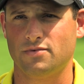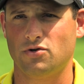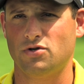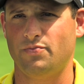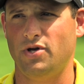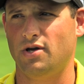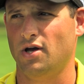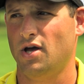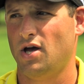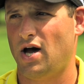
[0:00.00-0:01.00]
so to speak,
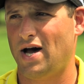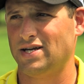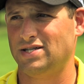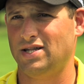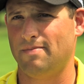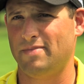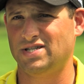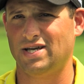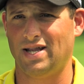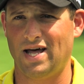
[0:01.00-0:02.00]
I see them
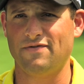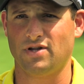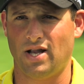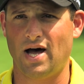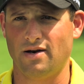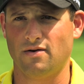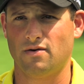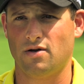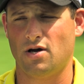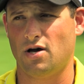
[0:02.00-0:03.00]
missing left a lot.
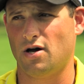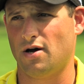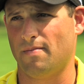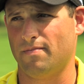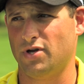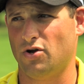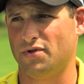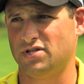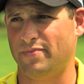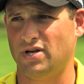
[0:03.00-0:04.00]

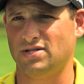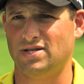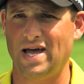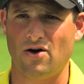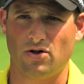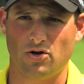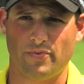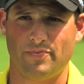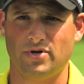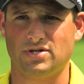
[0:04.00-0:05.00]
The spin is down a little
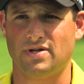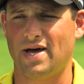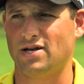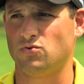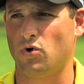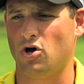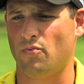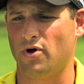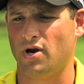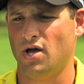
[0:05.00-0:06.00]
bit because of that as
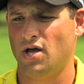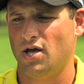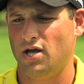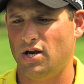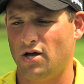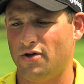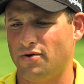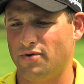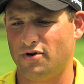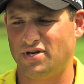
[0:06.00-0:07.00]
well, but
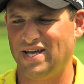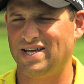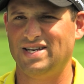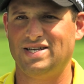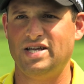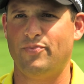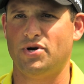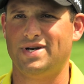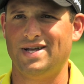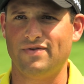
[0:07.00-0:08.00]
they're taking deeper
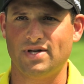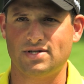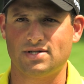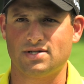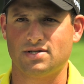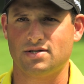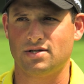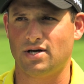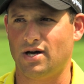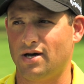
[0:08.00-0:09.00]
divots.
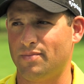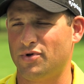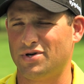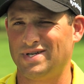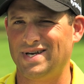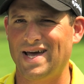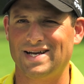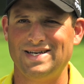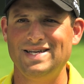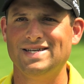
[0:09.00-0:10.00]
Their
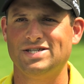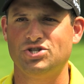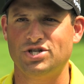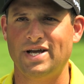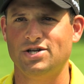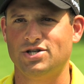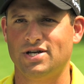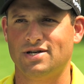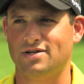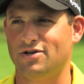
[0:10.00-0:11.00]
technique is
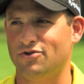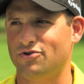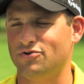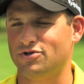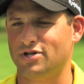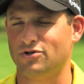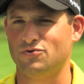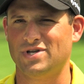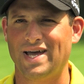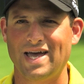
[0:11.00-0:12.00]
changing. They're usually
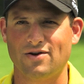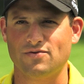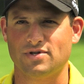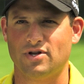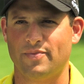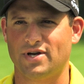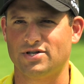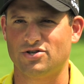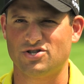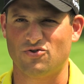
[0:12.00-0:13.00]
losing angles a little bit
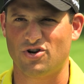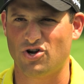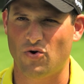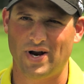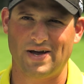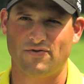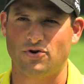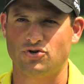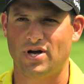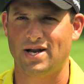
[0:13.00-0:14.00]
because they're sort of going after
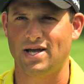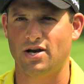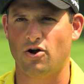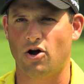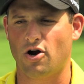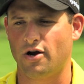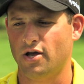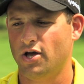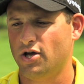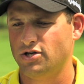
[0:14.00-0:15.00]
and trying to hit it hard.
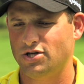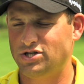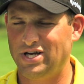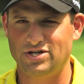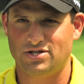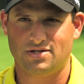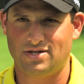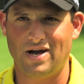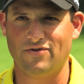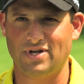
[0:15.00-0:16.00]
It changes
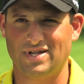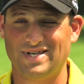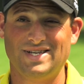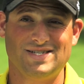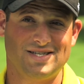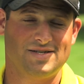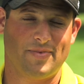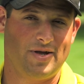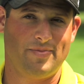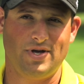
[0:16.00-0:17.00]
everything. The distance
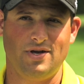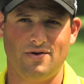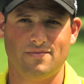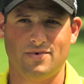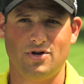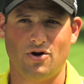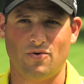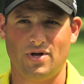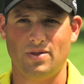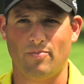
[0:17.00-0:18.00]
might be,
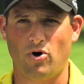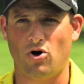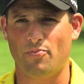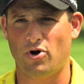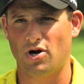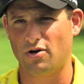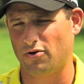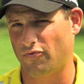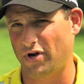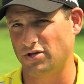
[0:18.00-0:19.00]
in the ballpark
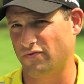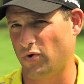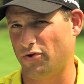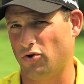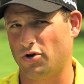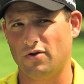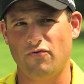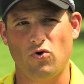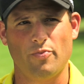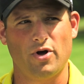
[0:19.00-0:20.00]
or the range of what they're looking
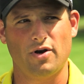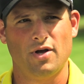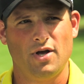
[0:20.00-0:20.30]
for, but